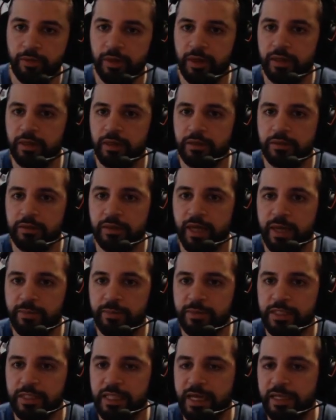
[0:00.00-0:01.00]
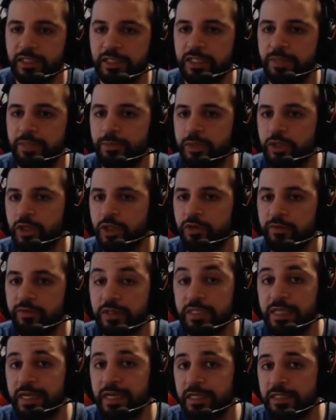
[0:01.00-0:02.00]
We're going to type
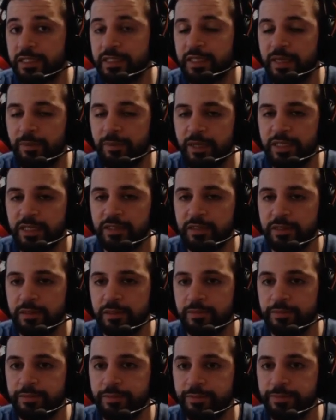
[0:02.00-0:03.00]
/EPiServer/CMS.